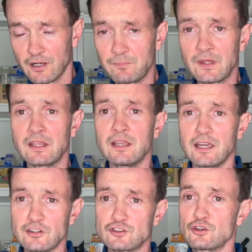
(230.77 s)
And
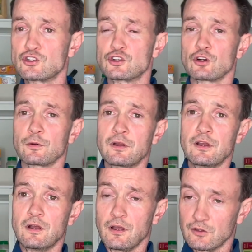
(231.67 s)
as soon as your
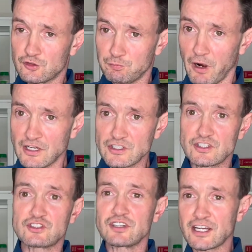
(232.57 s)
sponge is
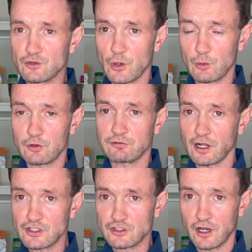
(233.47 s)
saturated with
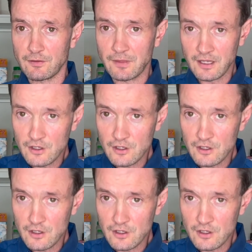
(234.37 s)
phlogiston,